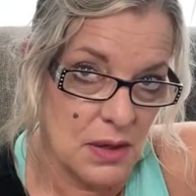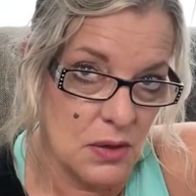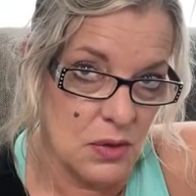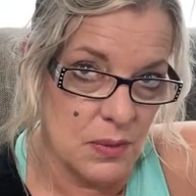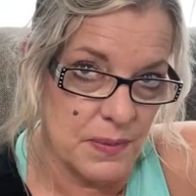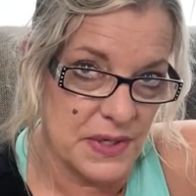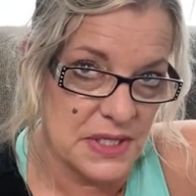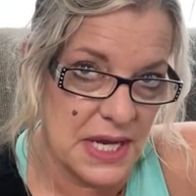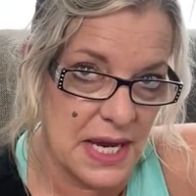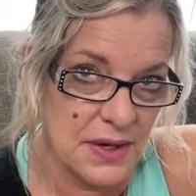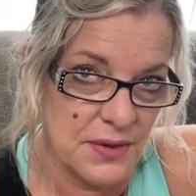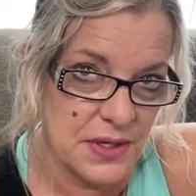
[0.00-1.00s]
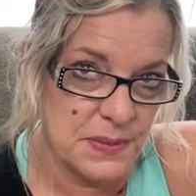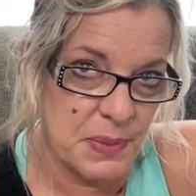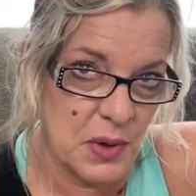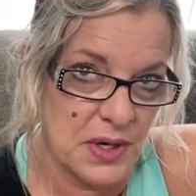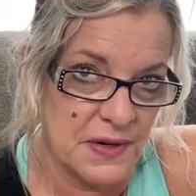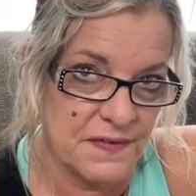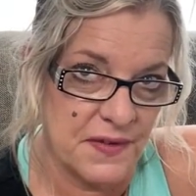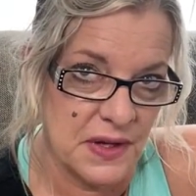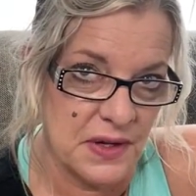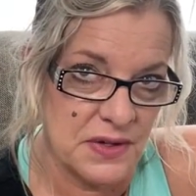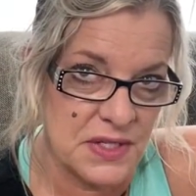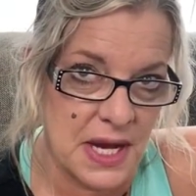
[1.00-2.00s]
Oh, he's angry. He's pointing a
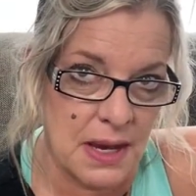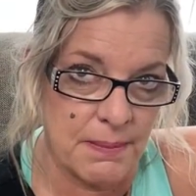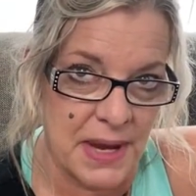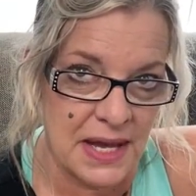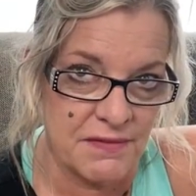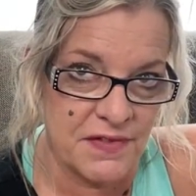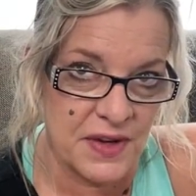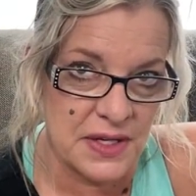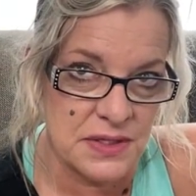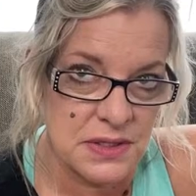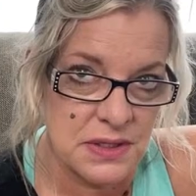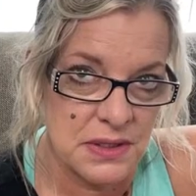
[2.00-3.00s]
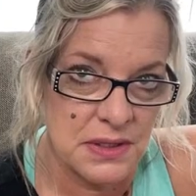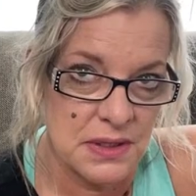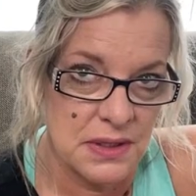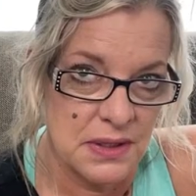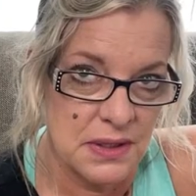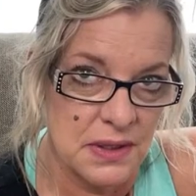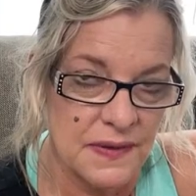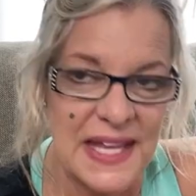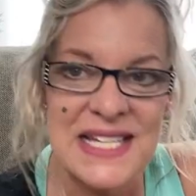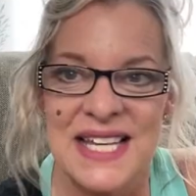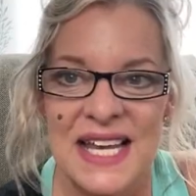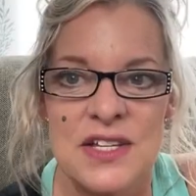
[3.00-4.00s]
finger. He's got a mad face. They
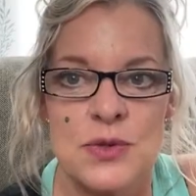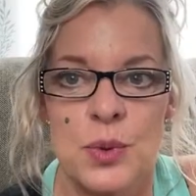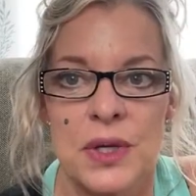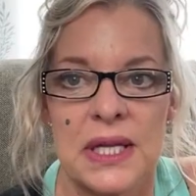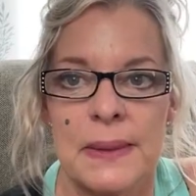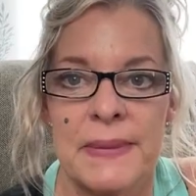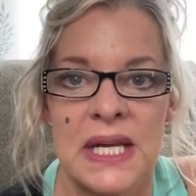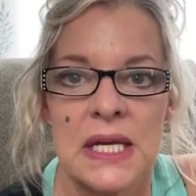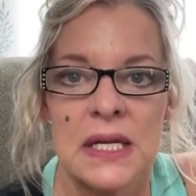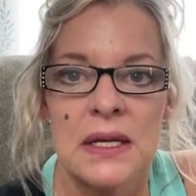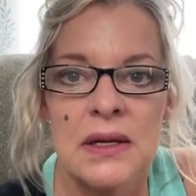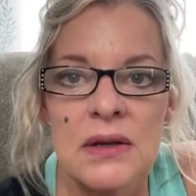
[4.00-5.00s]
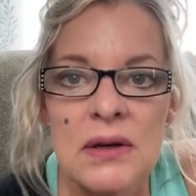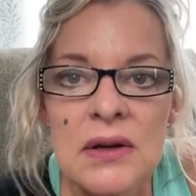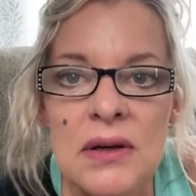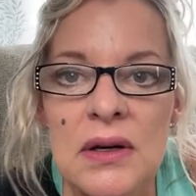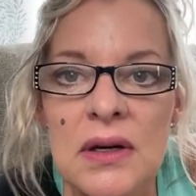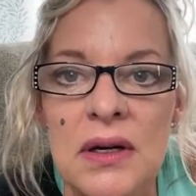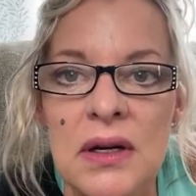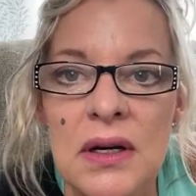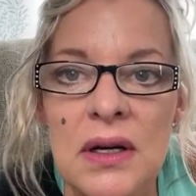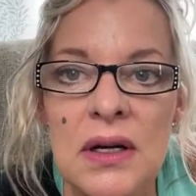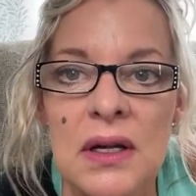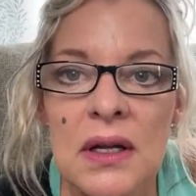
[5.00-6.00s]
say he's really mean.
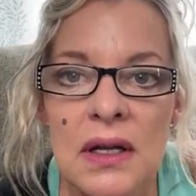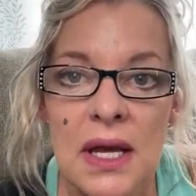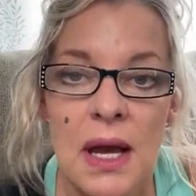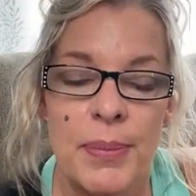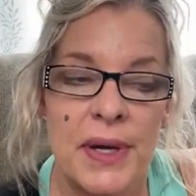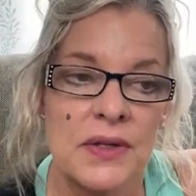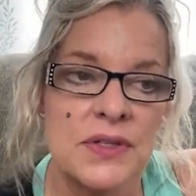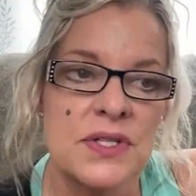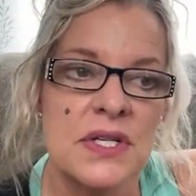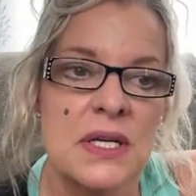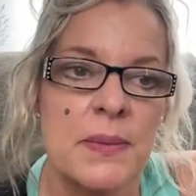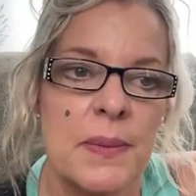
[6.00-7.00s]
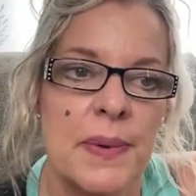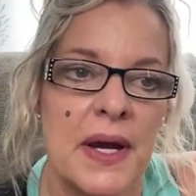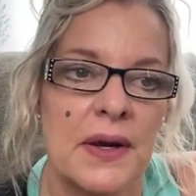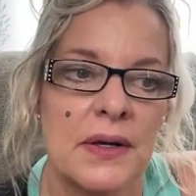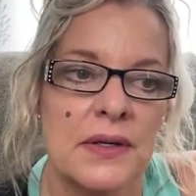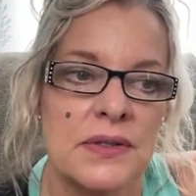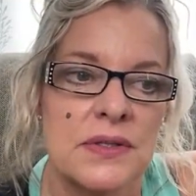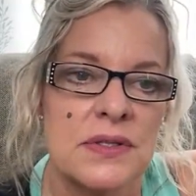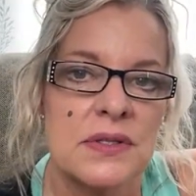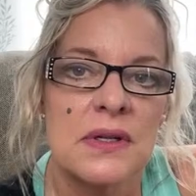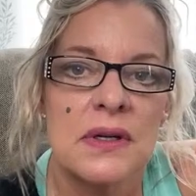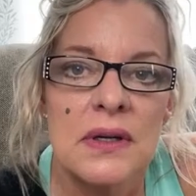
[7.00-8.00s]
Yeah, parents need to be parents.
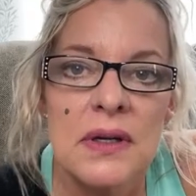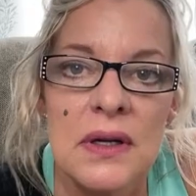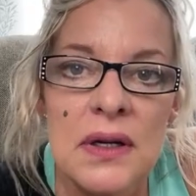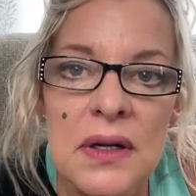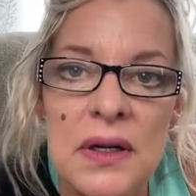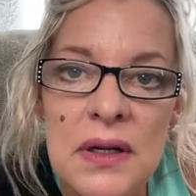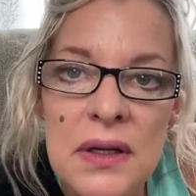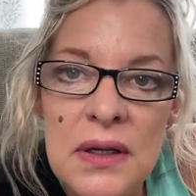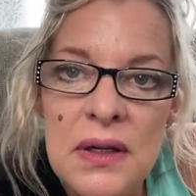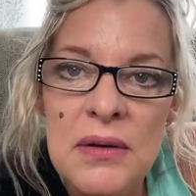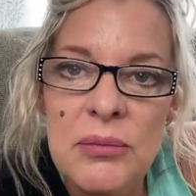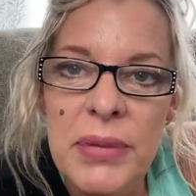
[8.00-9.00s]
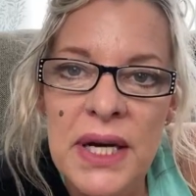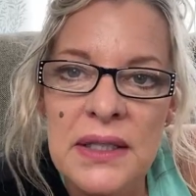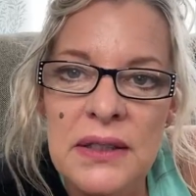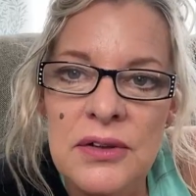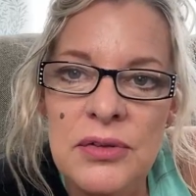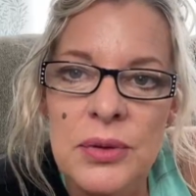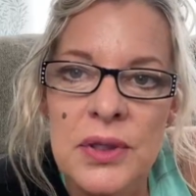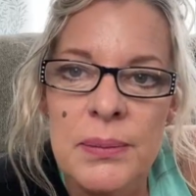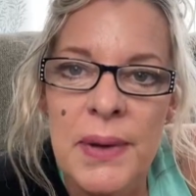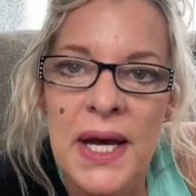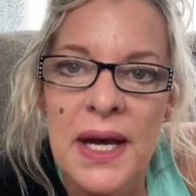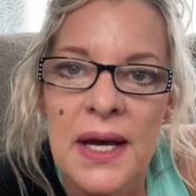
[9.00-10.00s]
Biden looks really
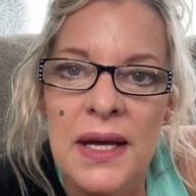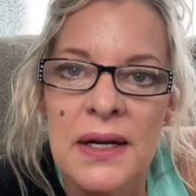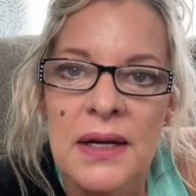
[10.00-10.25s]
bad.